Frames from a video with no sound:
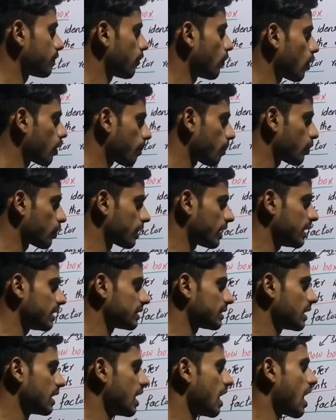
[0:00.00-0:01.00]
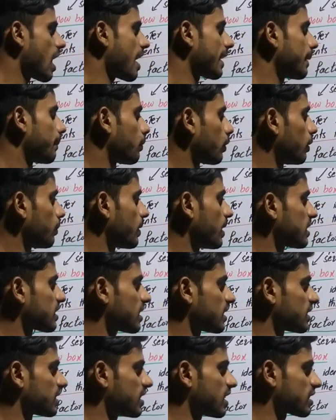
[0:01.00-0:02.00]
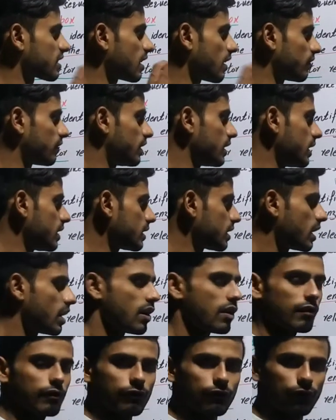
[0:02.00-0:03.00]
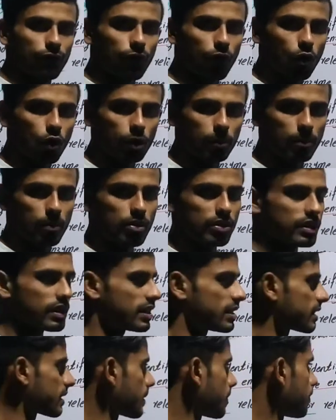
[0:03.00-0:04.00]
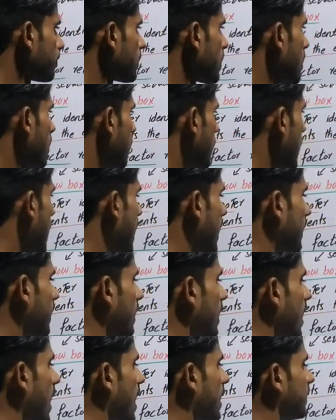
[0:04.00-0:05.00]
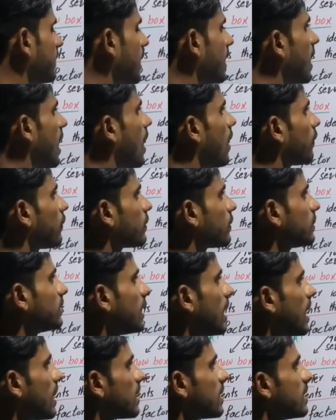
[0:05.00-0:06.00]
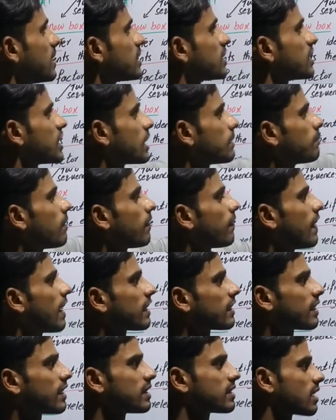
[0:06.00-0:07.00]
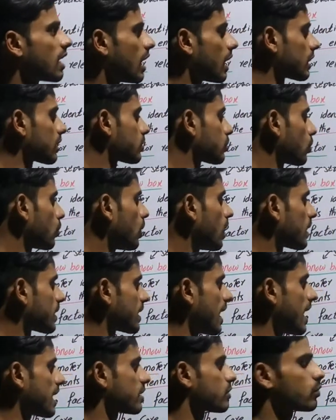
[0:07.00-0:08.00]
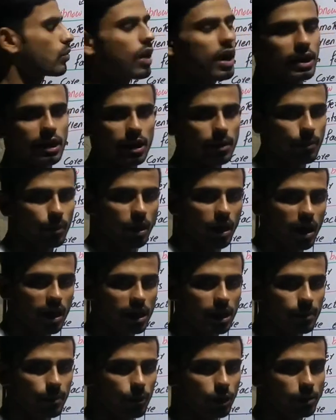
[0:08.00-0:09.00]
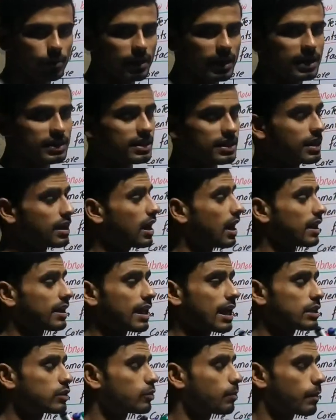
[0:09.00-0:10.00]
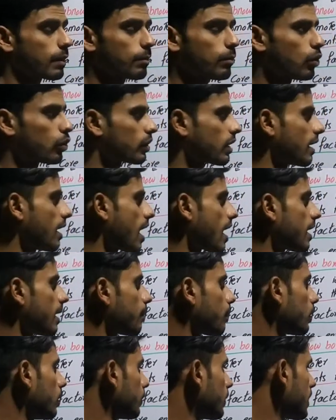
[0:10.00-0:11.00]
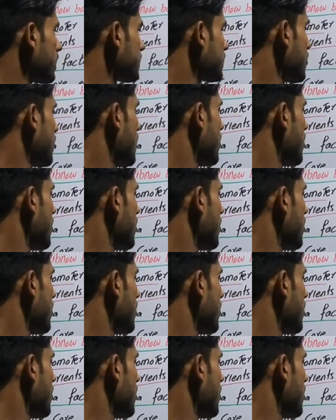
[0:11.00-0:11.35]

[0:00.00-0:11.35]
four proteins RNA polymerase consists of these four proteins and, and then after that Sigma factor is also attached to RNA polymerase and attached to promoter and RNA polymerase.